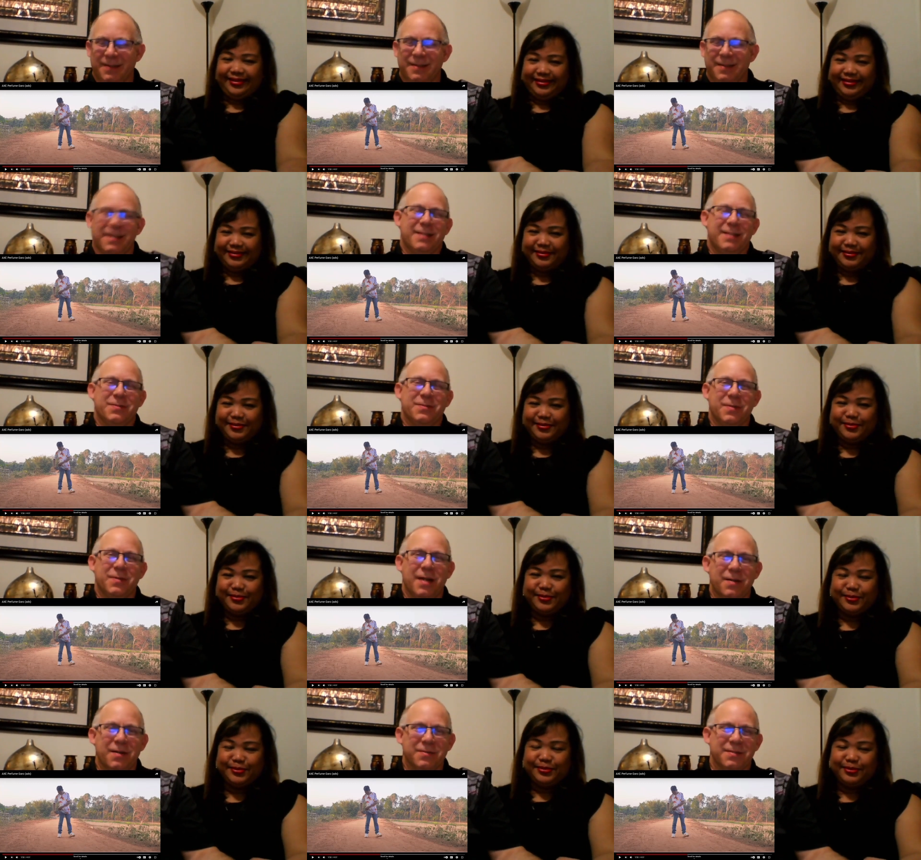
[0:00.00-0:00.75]
Speaker 1: That's
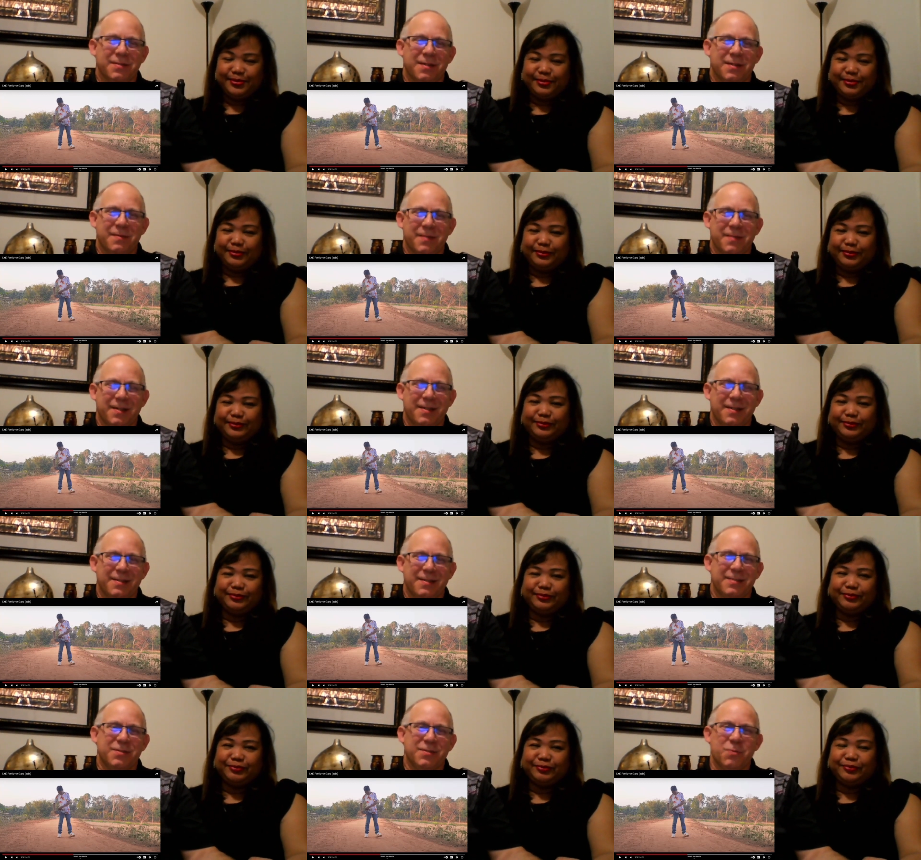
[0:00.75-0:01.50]
what I was commenting
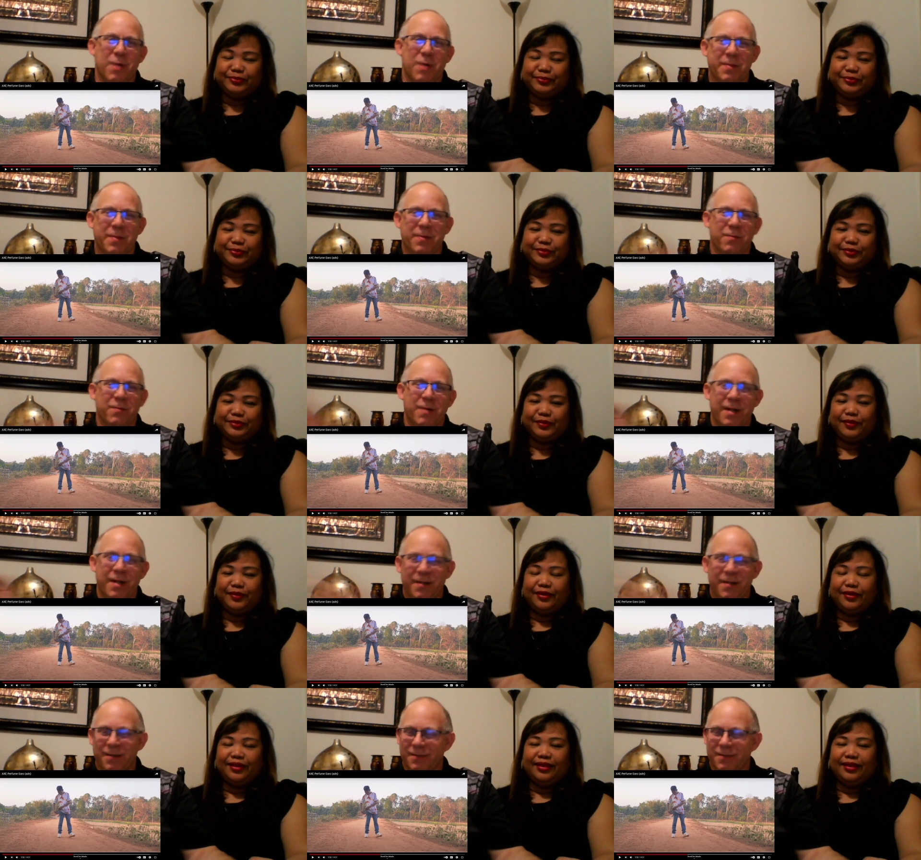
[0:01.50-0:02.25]
on. He's swiping
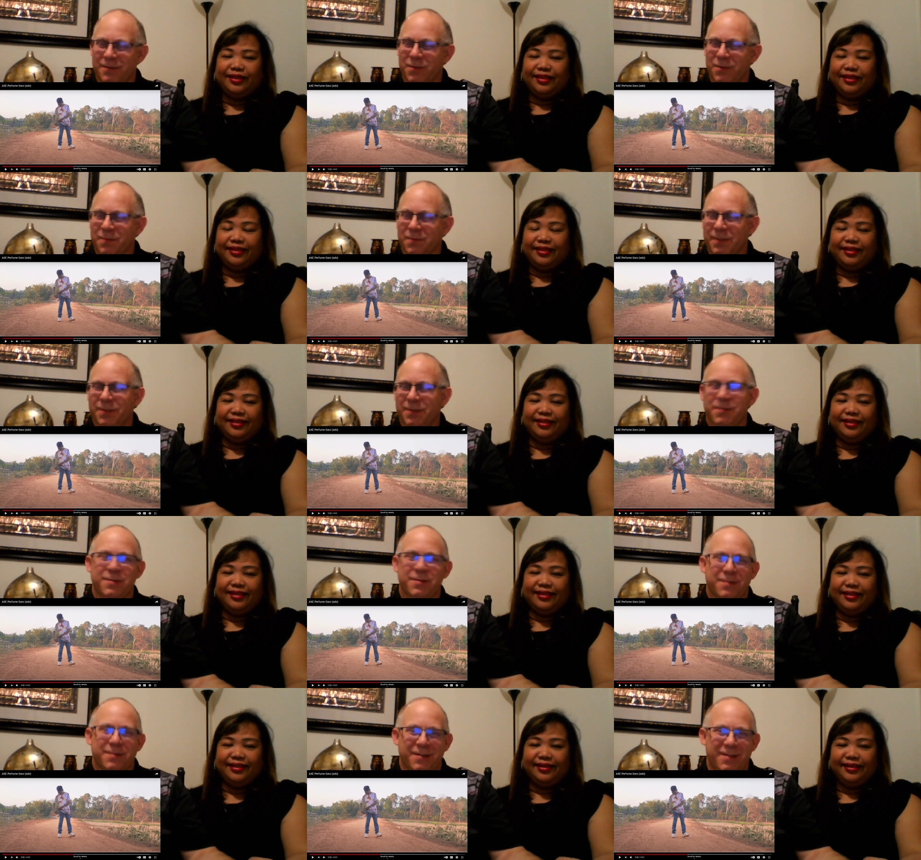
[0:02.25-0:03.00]
right on his own
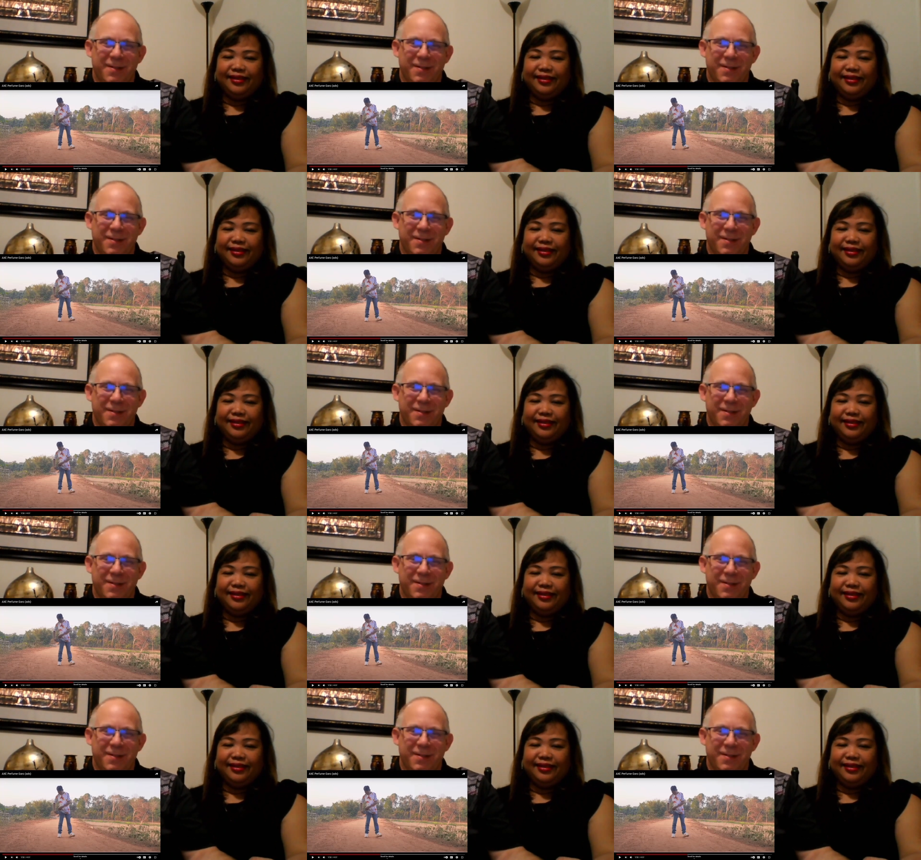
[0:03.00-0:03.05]
pictures.